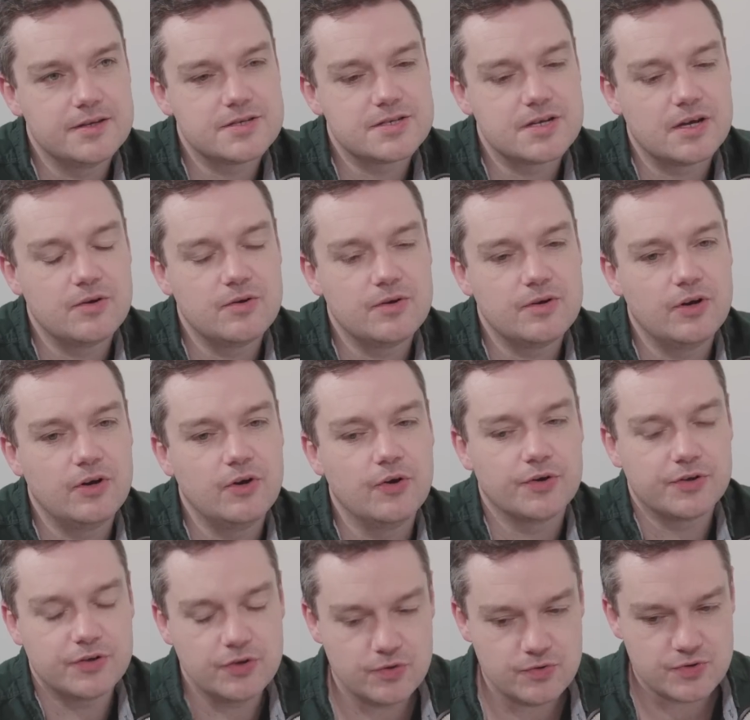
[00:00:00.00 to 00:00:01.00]
so
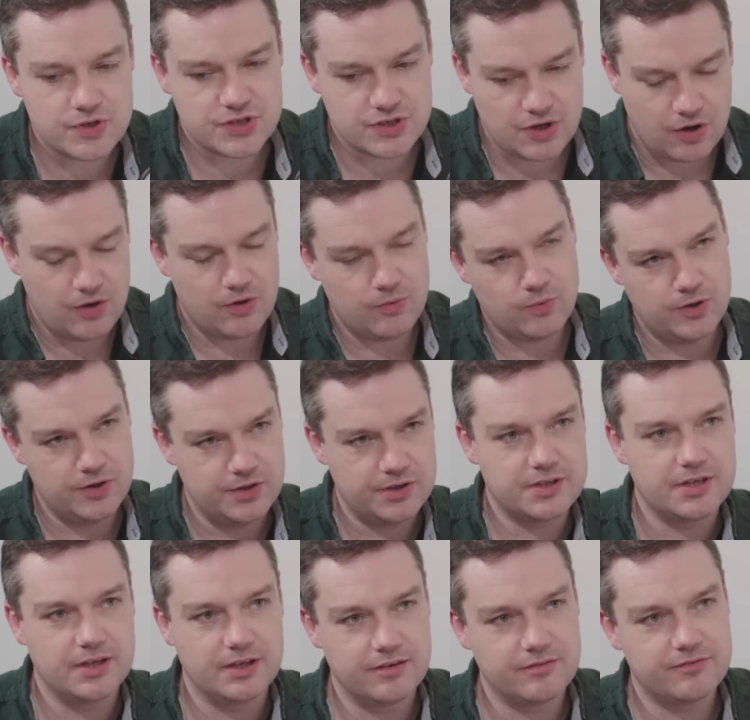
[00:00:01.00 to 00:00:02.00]
look, you start
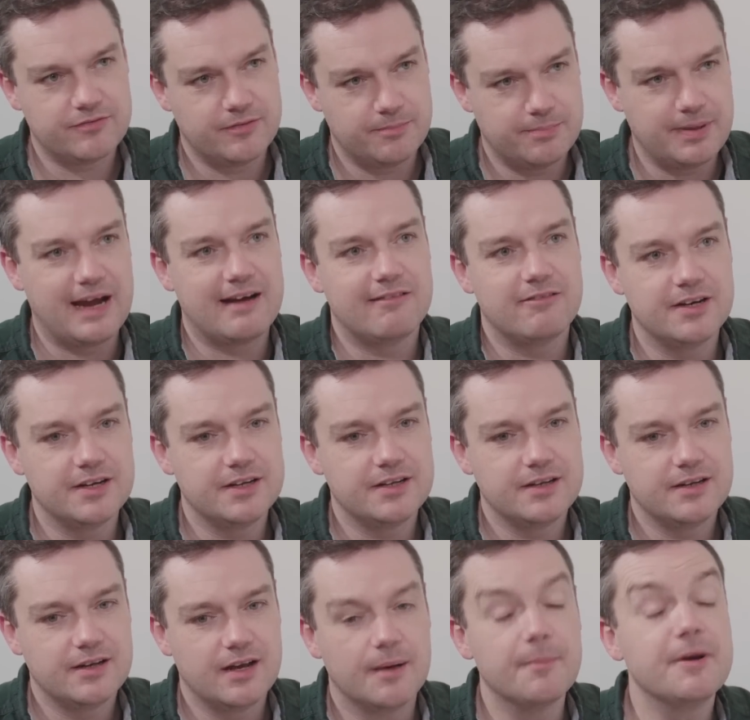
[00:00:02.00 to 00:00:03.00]
working for
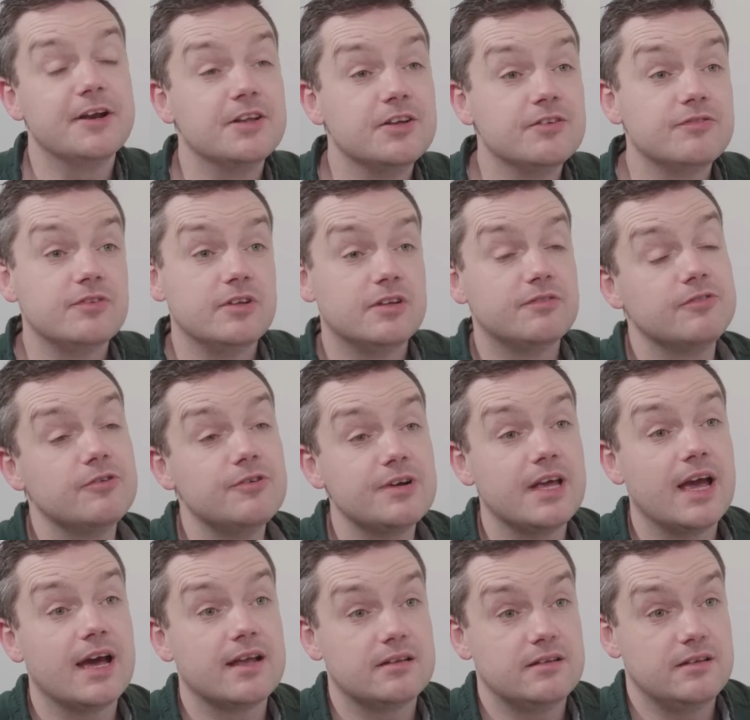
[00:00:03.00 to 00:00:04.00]
Barry. I mean, you've
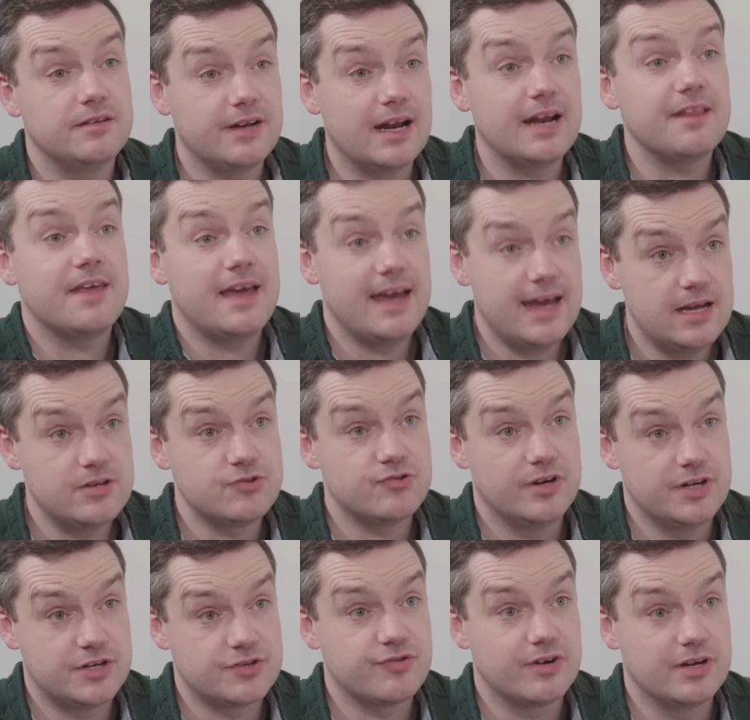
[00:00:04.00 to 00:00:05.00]
already had the
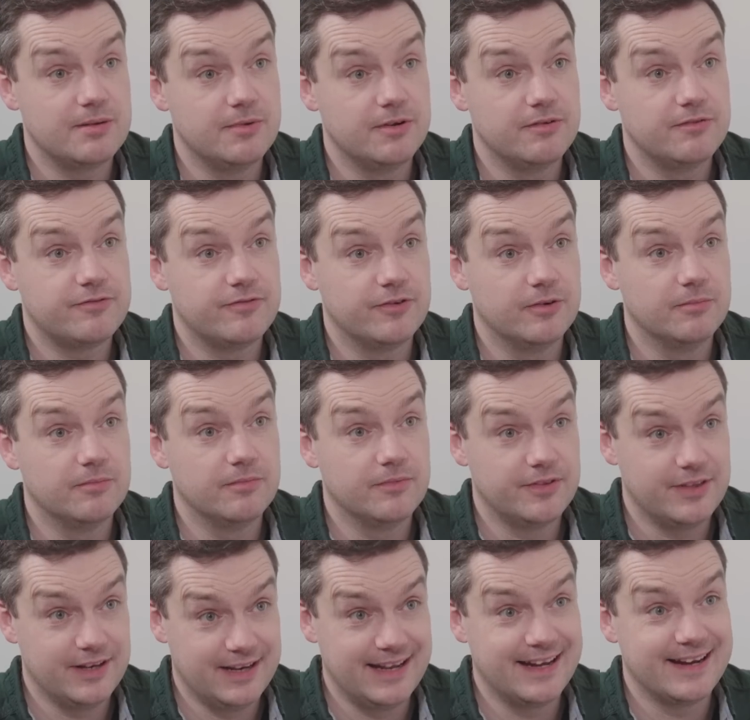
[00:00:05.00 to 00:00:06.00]
hairdryer treatment
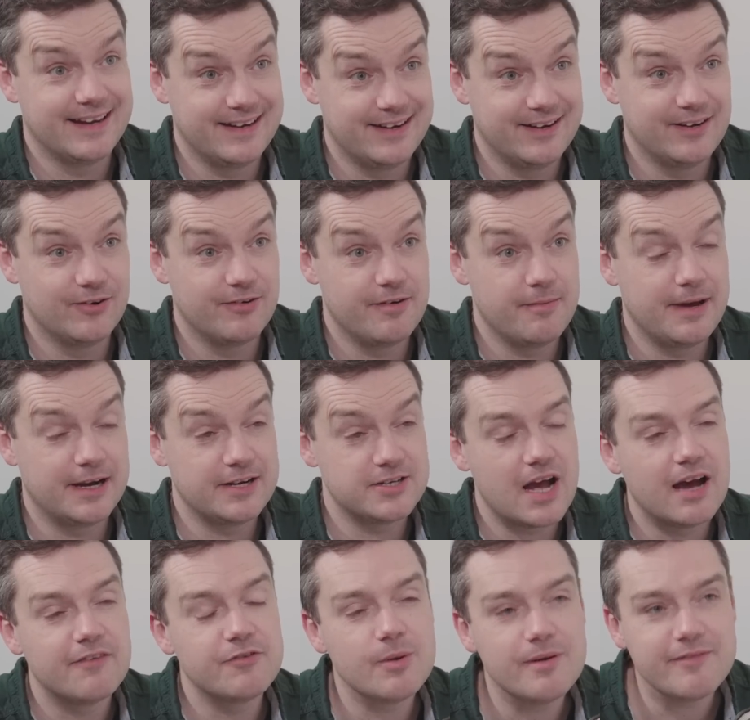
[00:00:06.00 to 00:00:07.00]
from the Leyton.
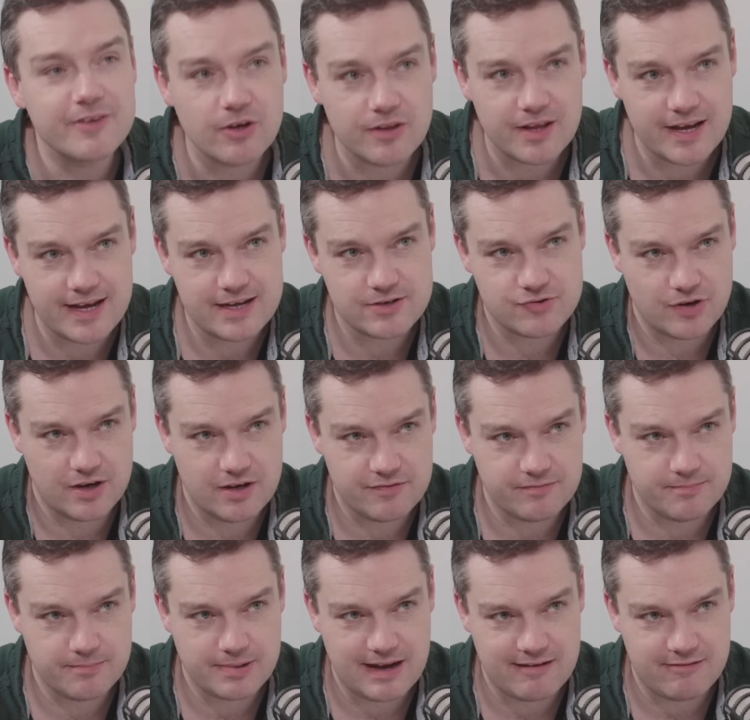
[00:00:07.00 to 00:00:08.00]
Have you ever got the hairdryer
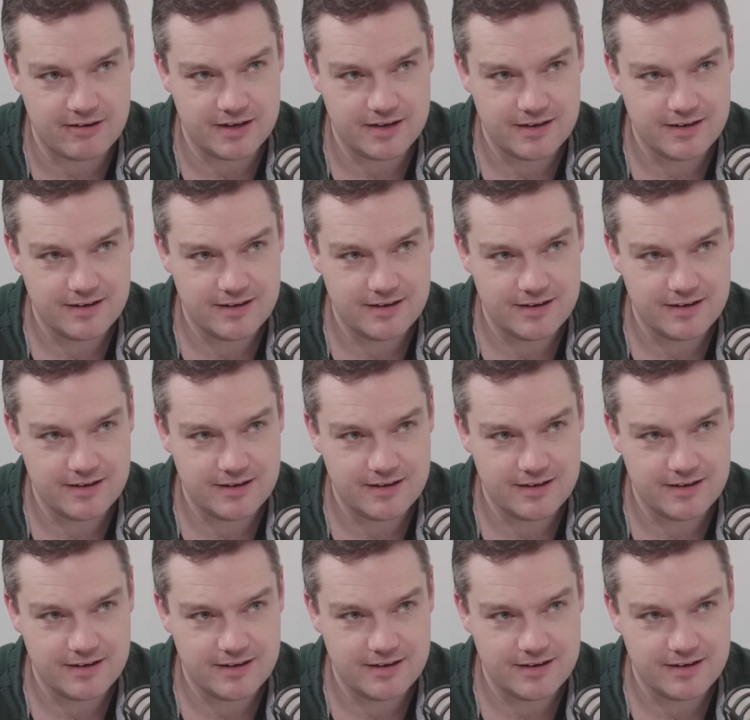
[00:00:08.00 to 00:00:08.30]
from Barry?